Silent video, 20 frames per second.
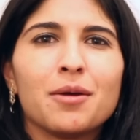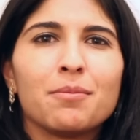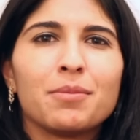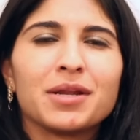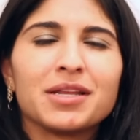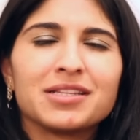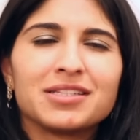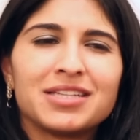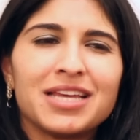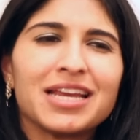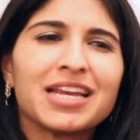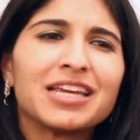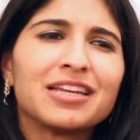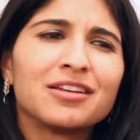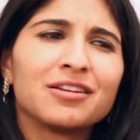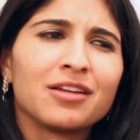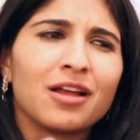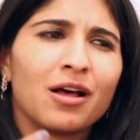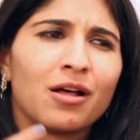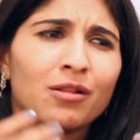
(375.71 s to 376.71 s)
but it's
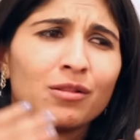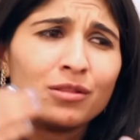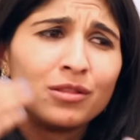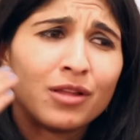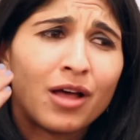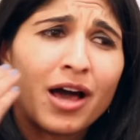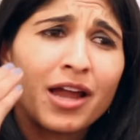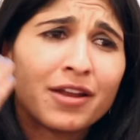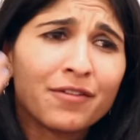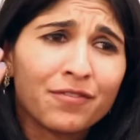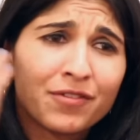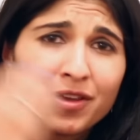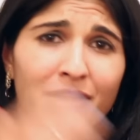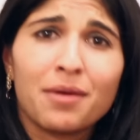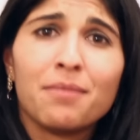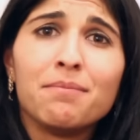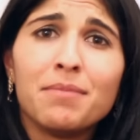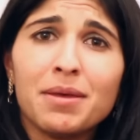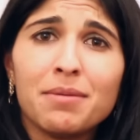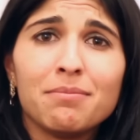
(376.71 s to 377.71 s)
taken a lot of
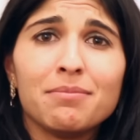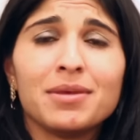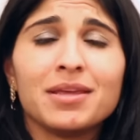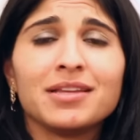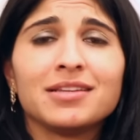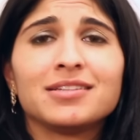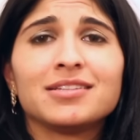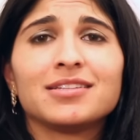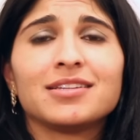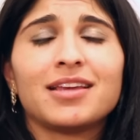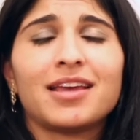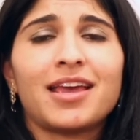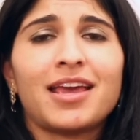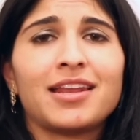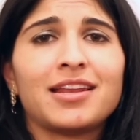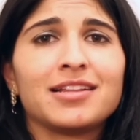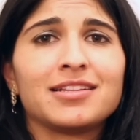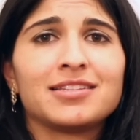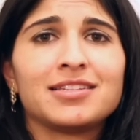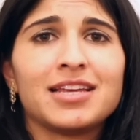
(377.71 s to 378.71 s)
commitment,
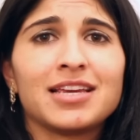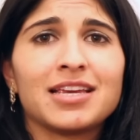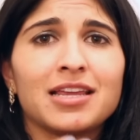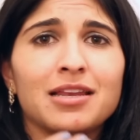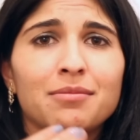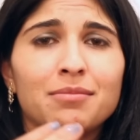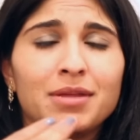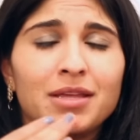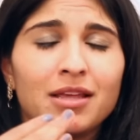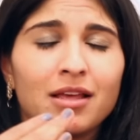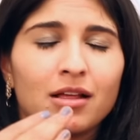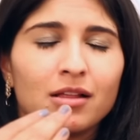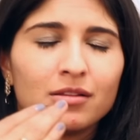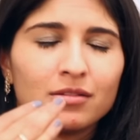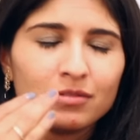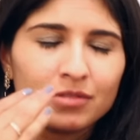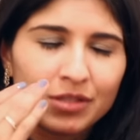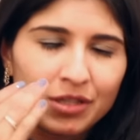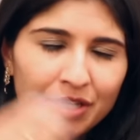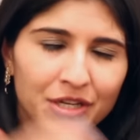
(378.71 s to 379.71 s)
and it's taken me
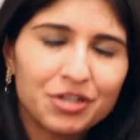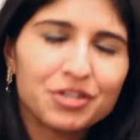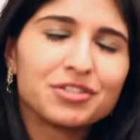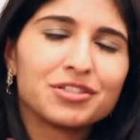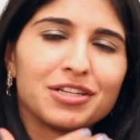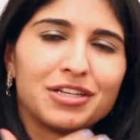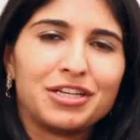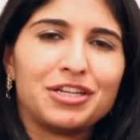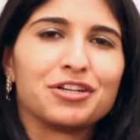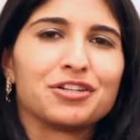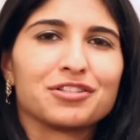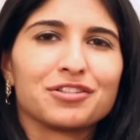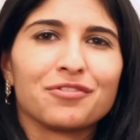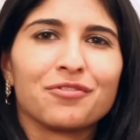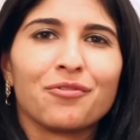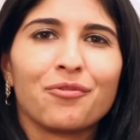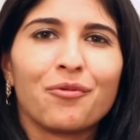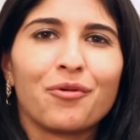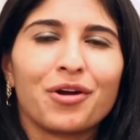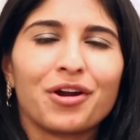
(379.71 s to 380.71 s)
years and years
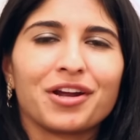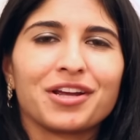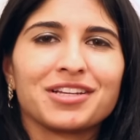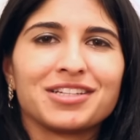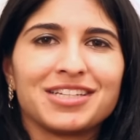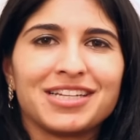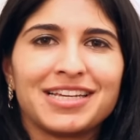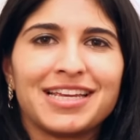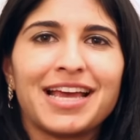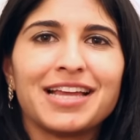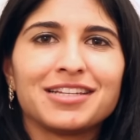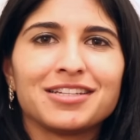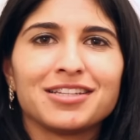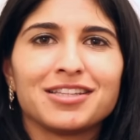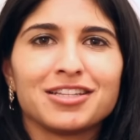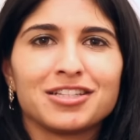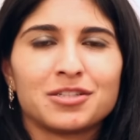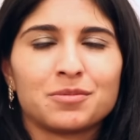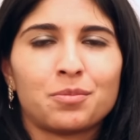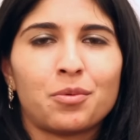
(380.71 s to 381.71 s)
of work to get to
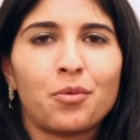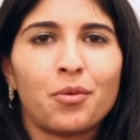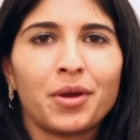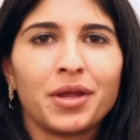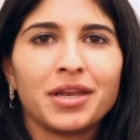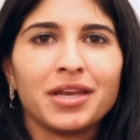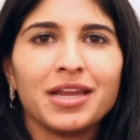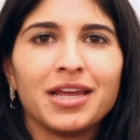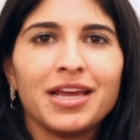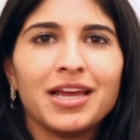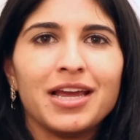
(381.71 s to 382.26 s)
this point,